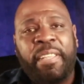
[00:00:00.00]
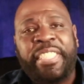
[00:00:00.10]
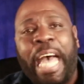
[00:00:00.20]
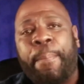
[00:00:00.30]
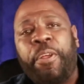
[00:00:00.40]

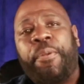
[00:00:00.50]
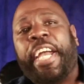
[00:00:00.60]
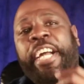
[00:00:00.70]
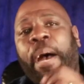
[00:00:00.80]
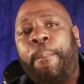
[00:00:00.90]
This happened
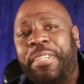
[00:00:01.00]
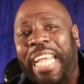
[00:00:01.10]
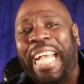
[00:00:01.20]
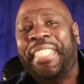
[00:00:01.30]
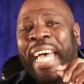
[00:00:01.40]
only a couple
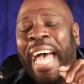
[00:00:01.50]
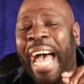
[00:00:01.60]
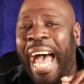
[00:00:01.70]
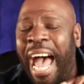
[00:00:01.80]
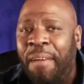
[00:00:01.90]
days
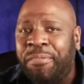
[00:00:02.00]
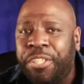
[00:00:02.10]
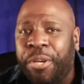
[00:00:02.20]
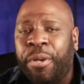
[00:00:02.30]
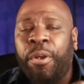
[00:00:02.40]

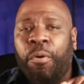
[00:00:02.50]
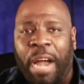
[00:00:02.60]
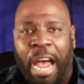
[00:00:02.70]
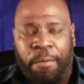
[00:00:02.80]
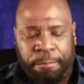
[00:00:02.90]
after
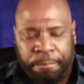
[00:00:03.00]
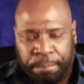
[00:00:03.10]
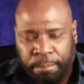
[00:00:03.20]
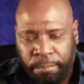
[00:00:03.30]
Ralph.